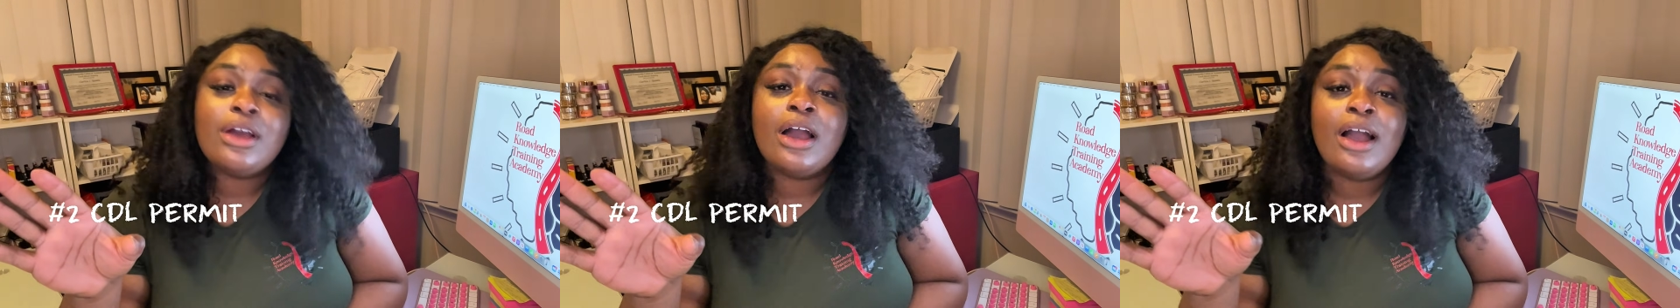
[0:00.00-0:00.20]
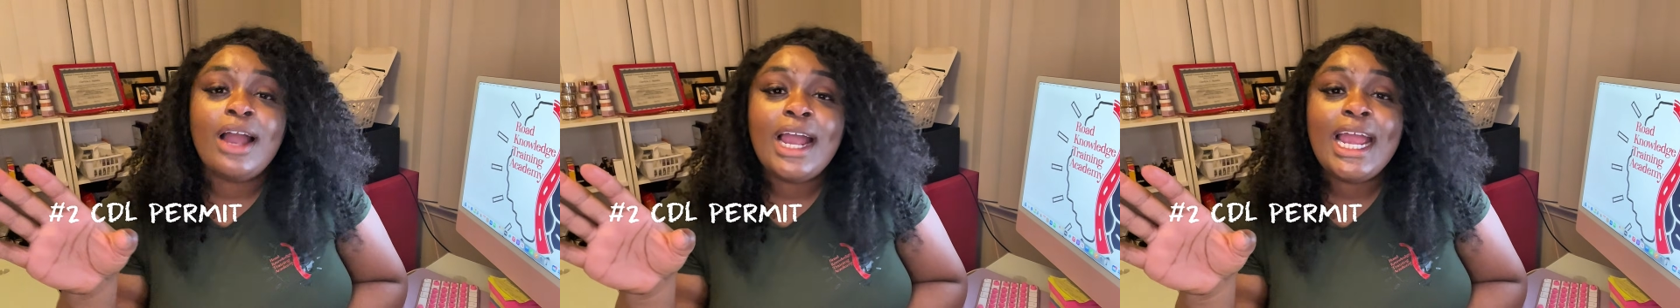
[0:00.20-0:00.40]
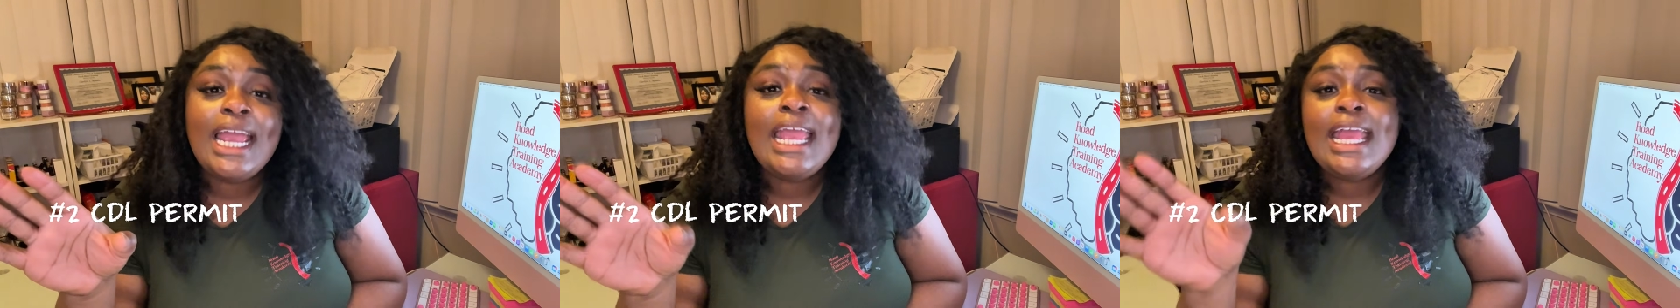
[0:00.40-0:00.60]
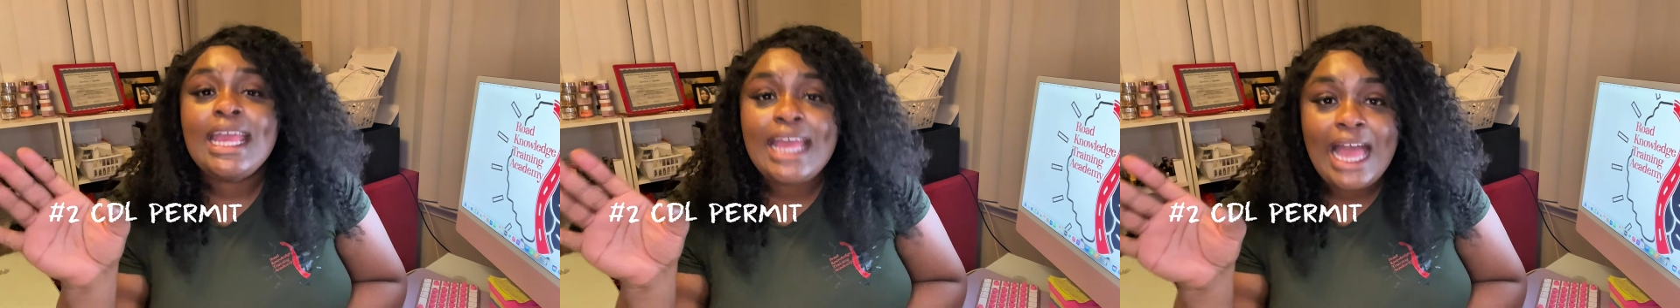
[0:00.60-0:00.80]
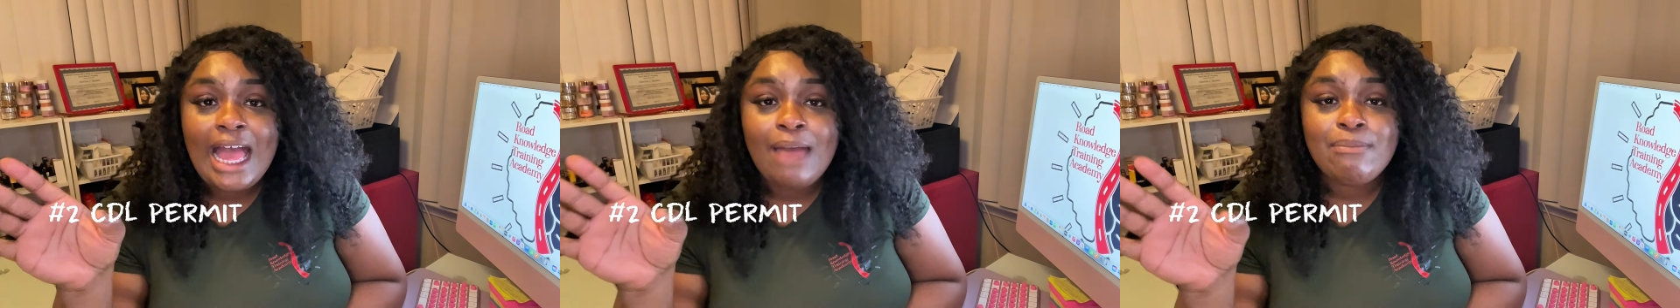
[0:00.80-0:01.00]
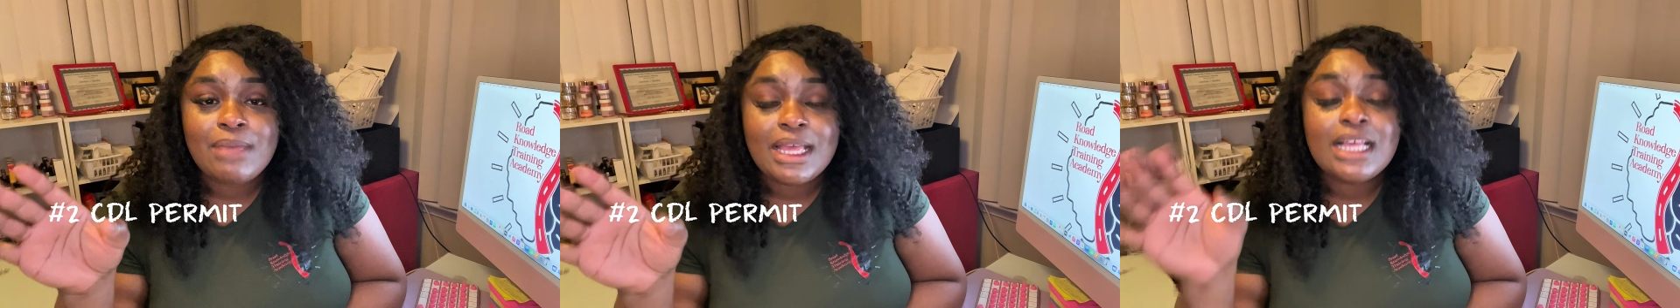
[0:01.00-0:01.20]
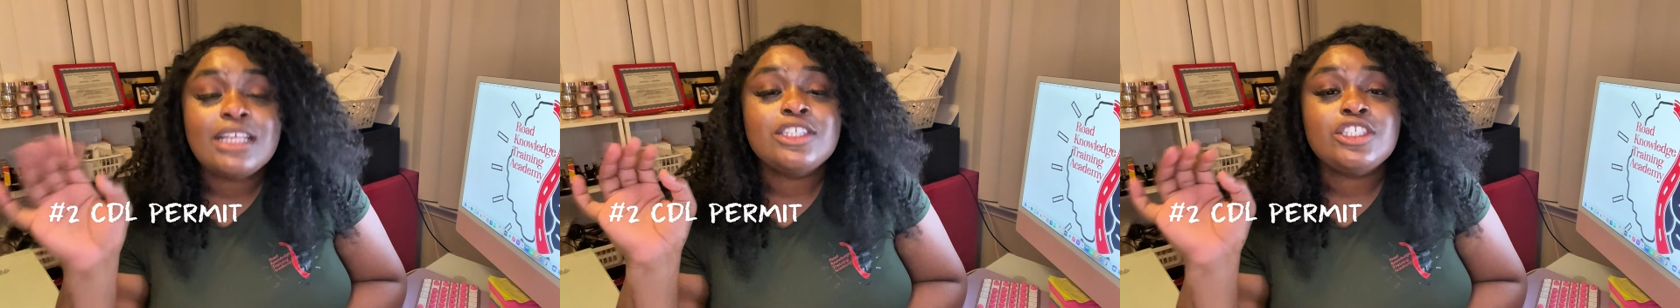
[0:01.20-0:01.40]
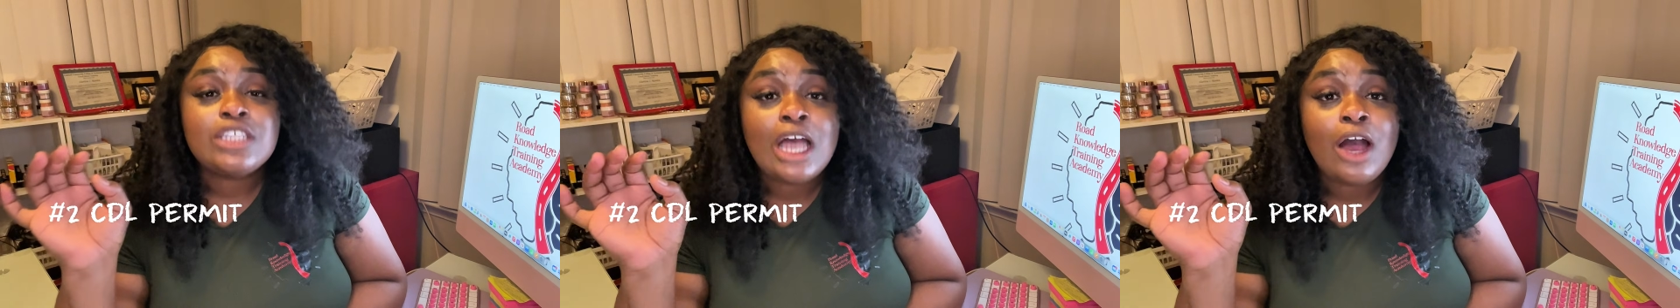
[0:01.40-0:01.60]
All right, got me.
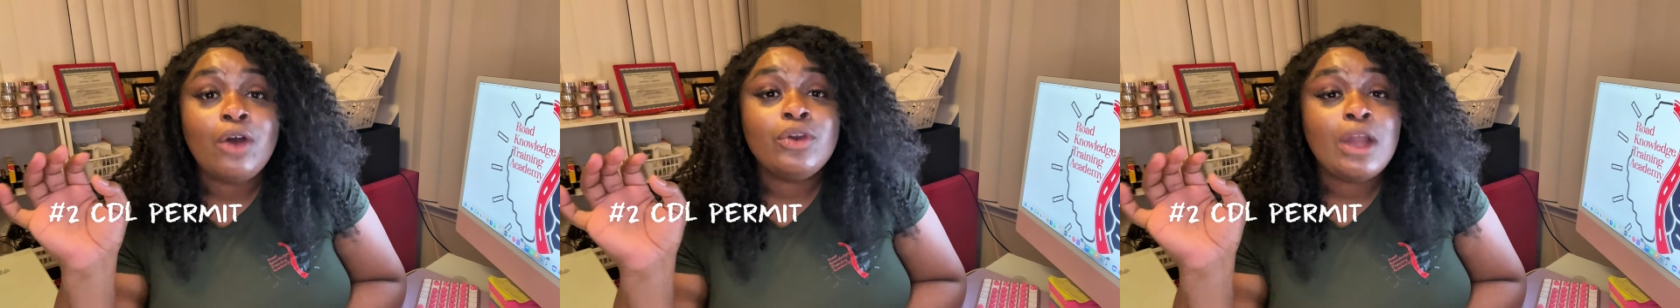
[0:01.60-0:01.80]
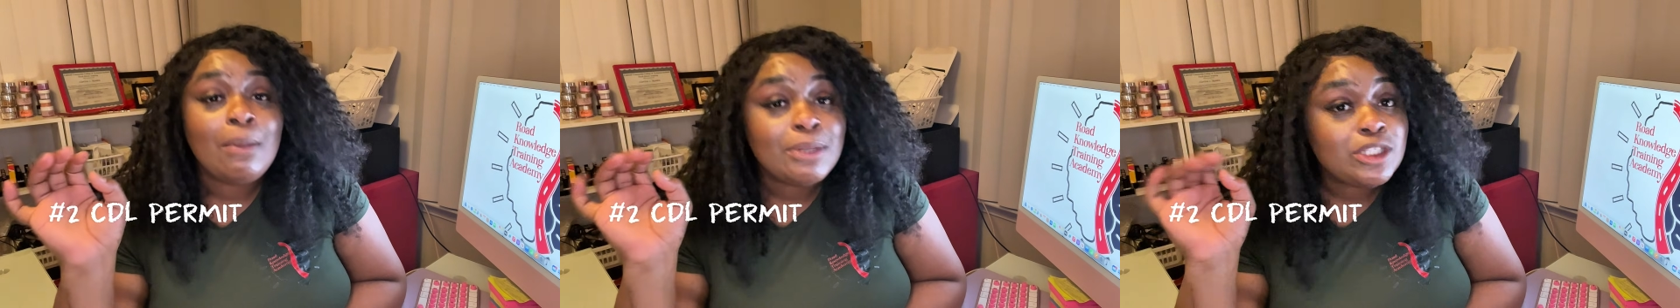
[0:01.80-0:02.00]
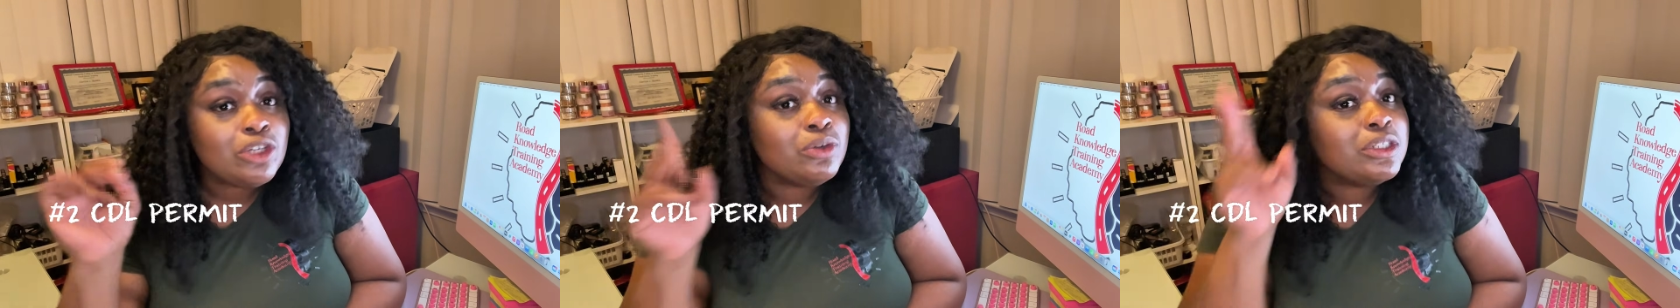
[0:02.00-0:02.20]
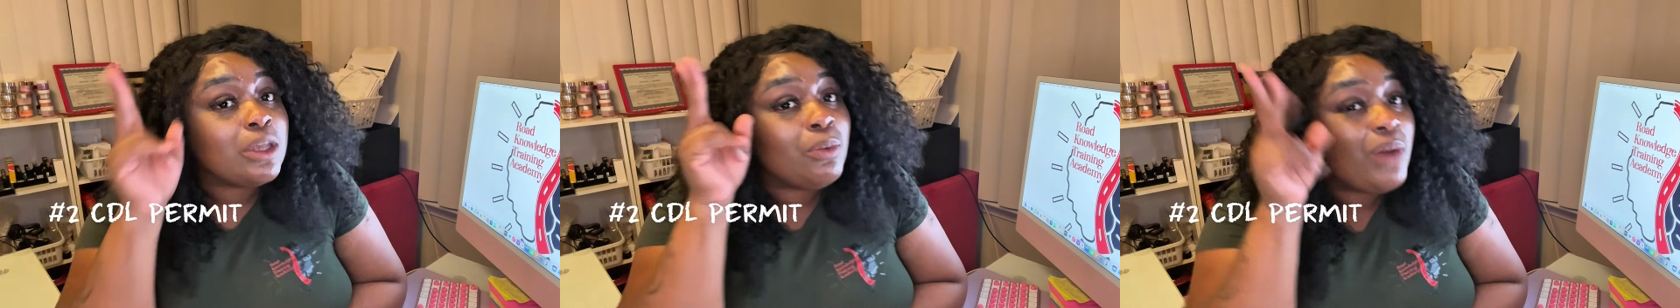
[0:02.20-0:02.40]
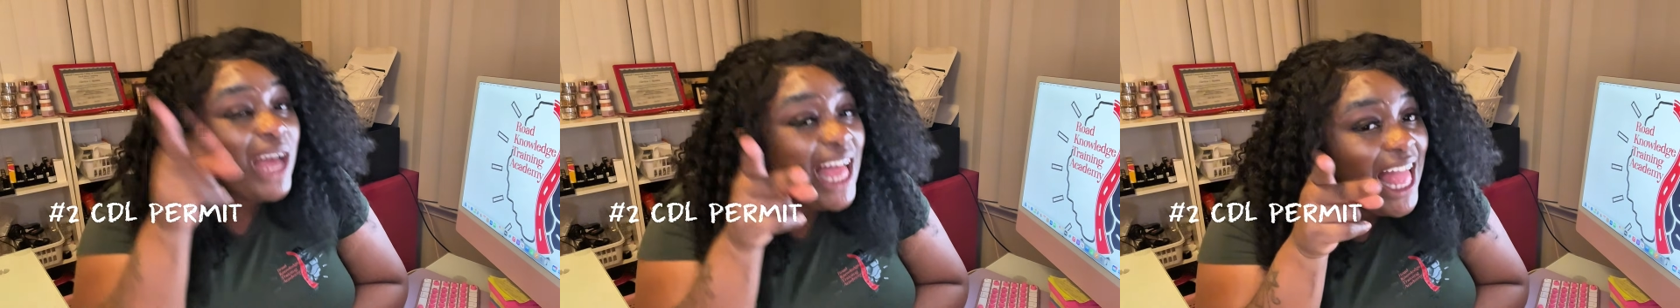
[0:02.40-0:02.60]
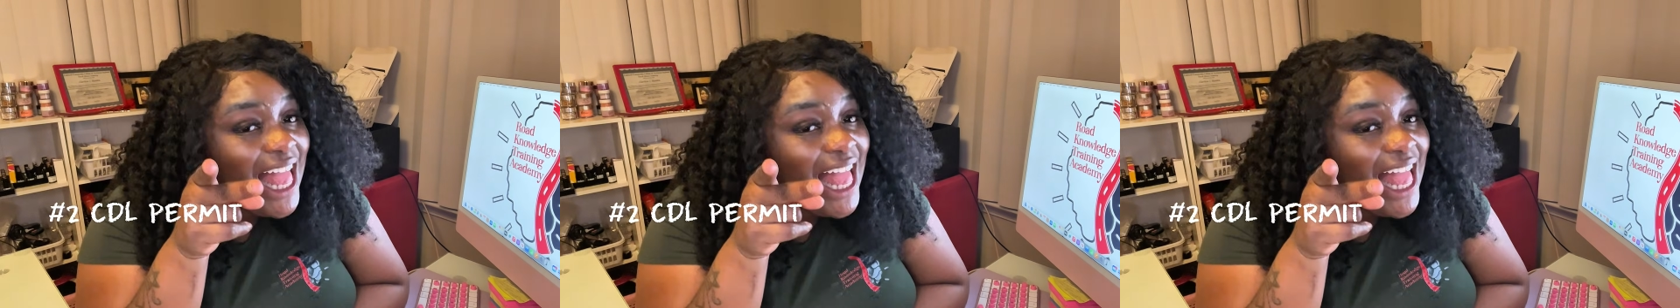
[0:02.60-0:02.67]
So number 2 is a what?